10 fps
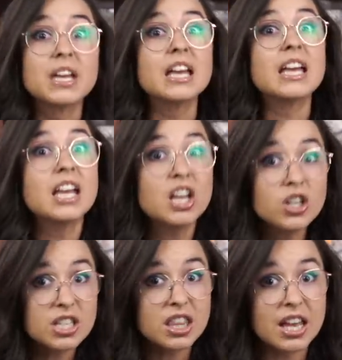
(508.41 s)

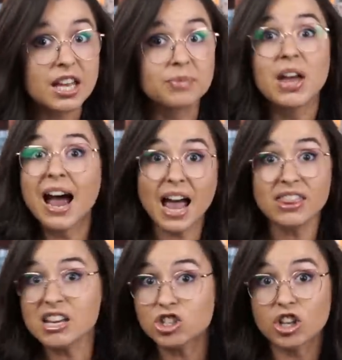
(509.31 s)
I
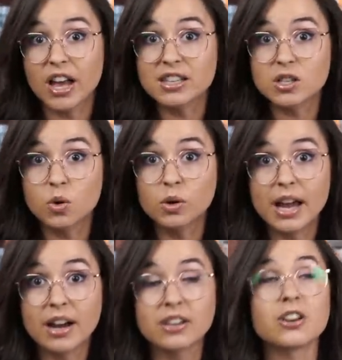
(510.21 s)
think Shallan's a cool
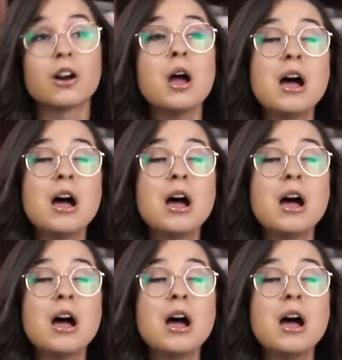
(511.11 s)
character,